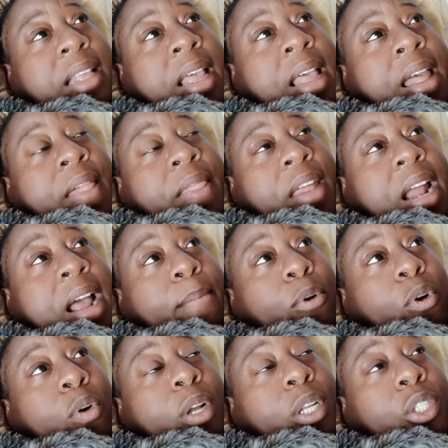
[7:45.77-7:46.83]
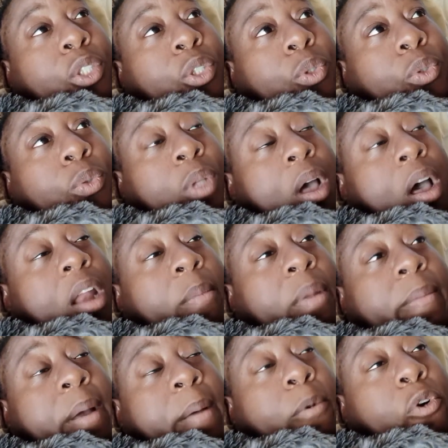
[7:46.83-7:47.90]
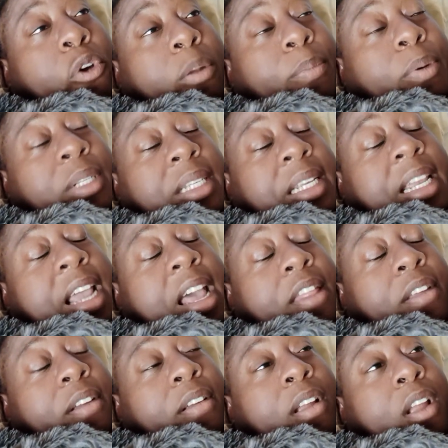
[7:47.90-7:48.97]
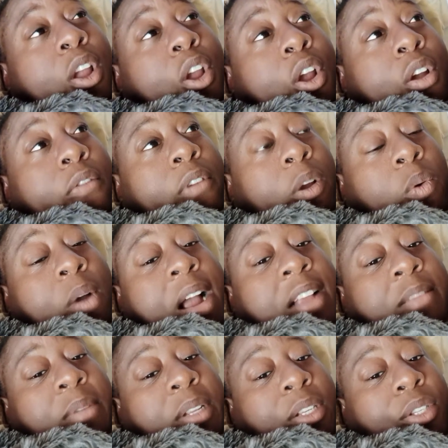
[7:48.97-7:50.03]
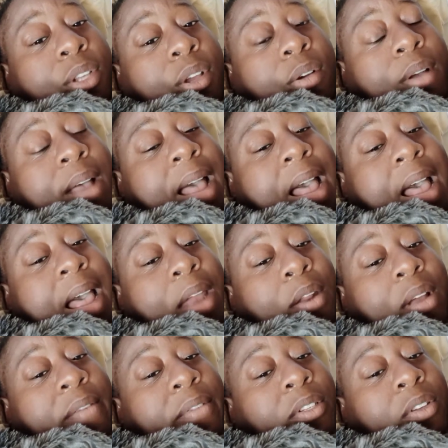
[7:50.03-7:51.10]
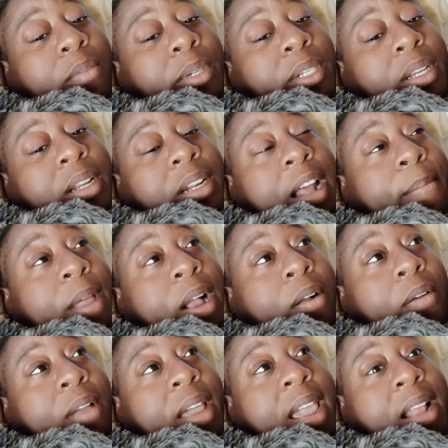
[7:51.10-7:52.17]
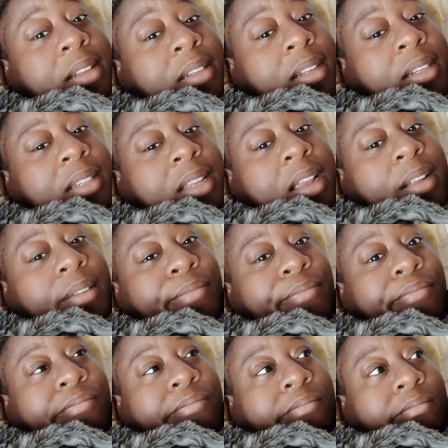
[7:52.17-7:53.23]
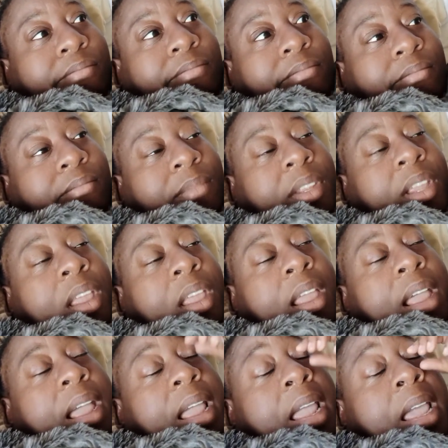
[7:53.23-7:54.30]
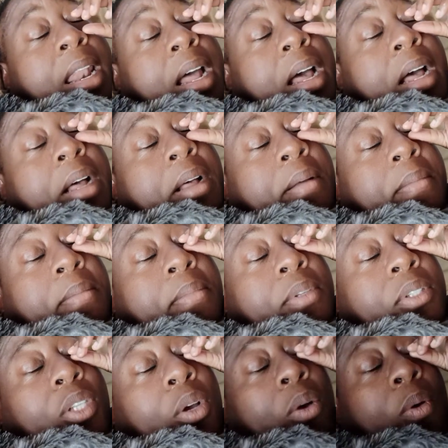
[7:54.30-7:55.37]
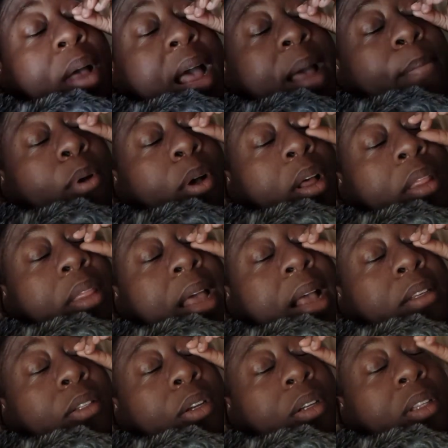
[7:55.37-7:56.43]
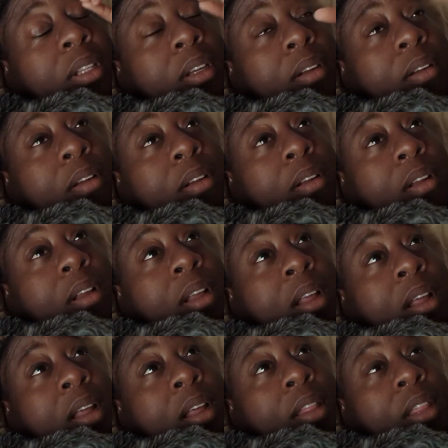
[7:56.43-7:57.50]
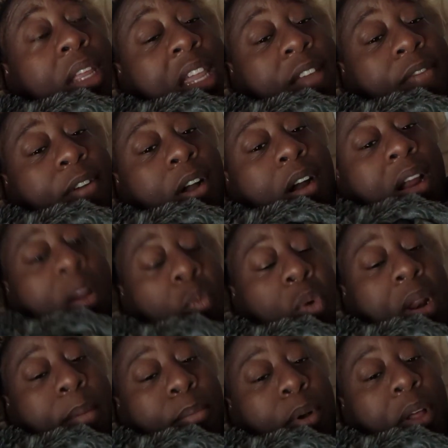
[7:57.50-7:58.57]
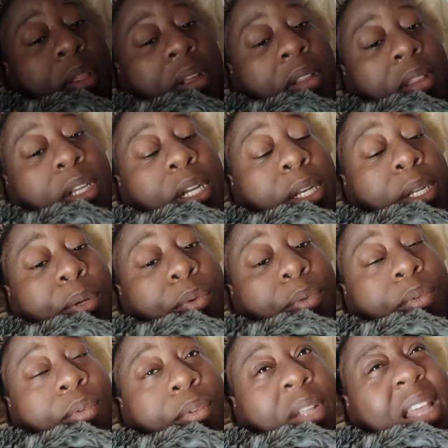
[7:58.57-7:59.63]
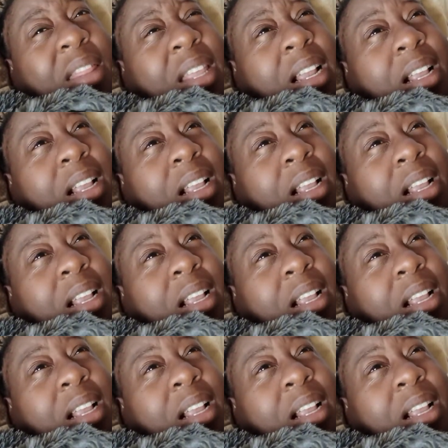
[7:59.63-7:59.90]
that the ottoman I'm going to put together requires me to sew. I don't have a sewing machine. I'm not going to hand stitch that. And so I took the gift card and went and bought the glue. I think it's